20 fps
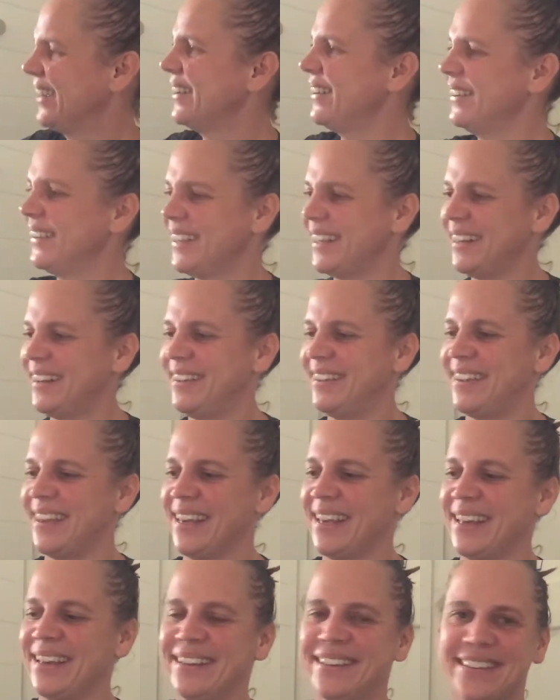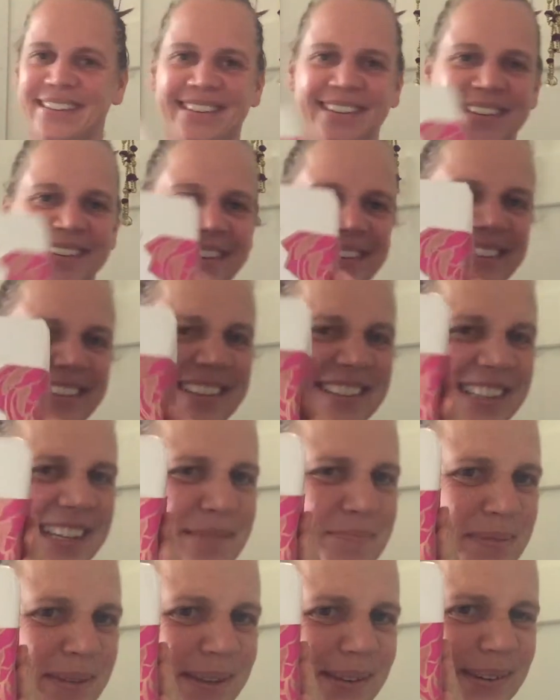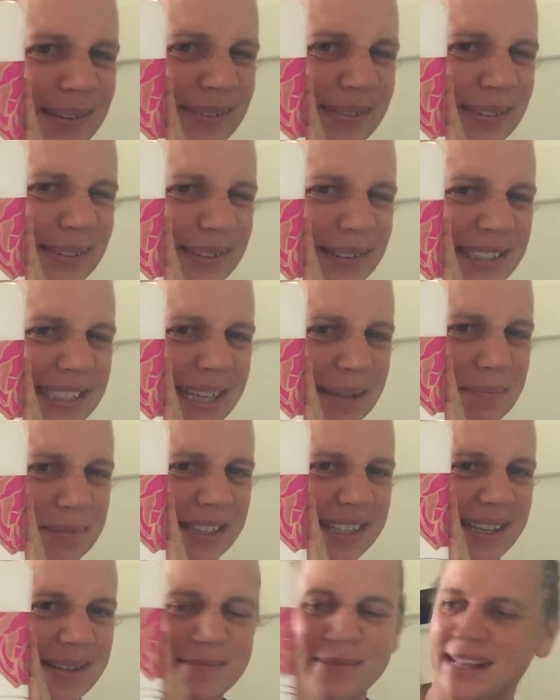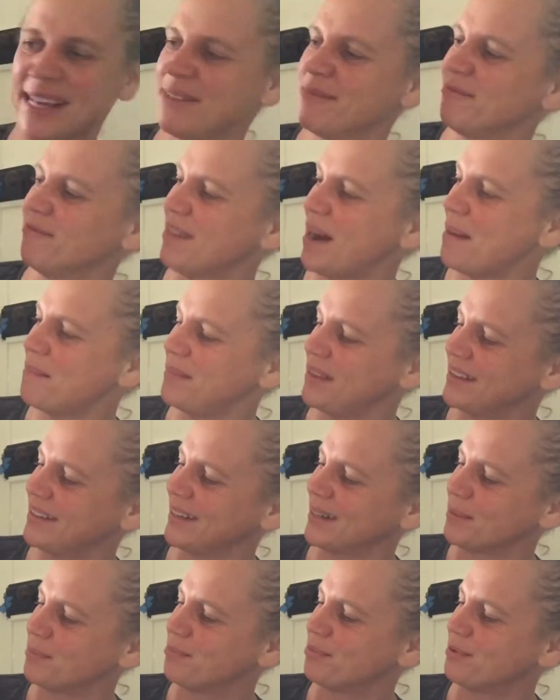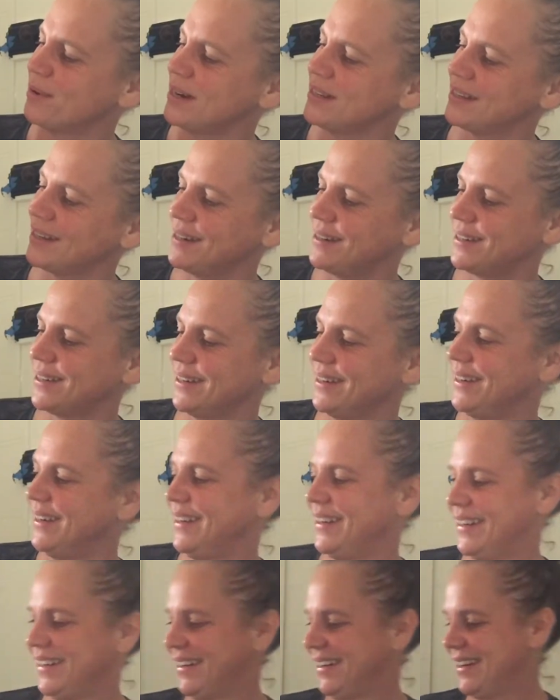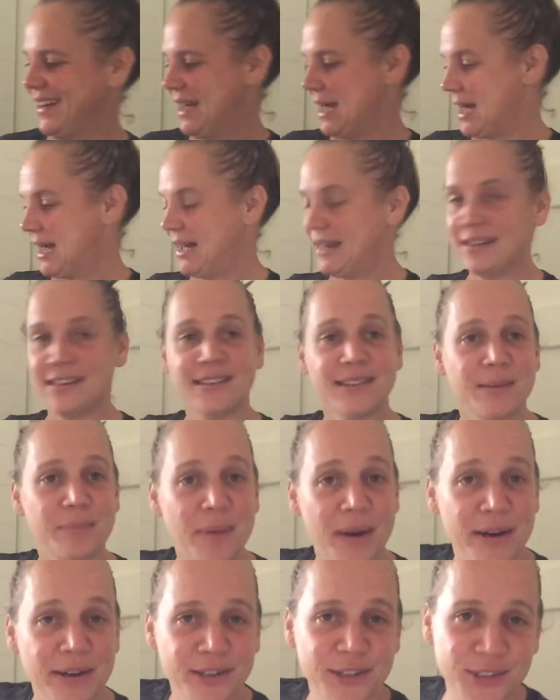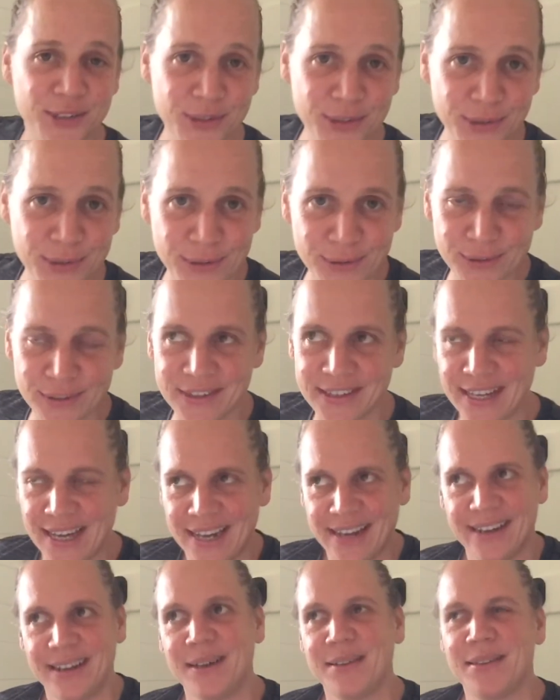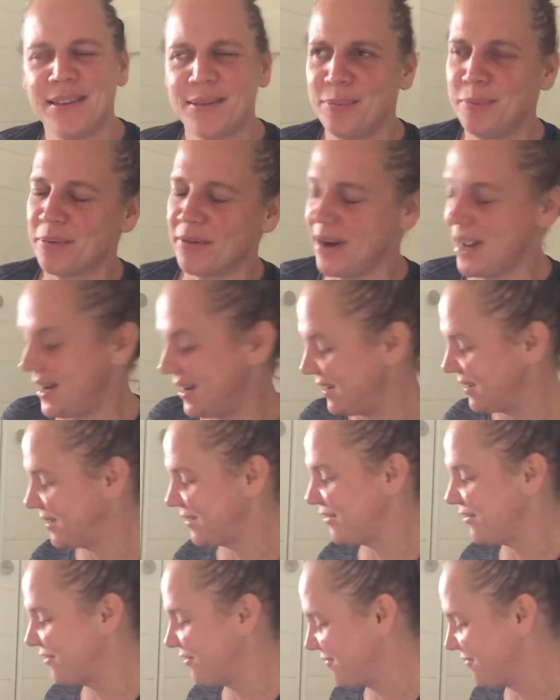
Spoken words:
Look at this. Isn't she beautiful? She absolutely wrapped this like a present. This is a pair of shoes that this brand is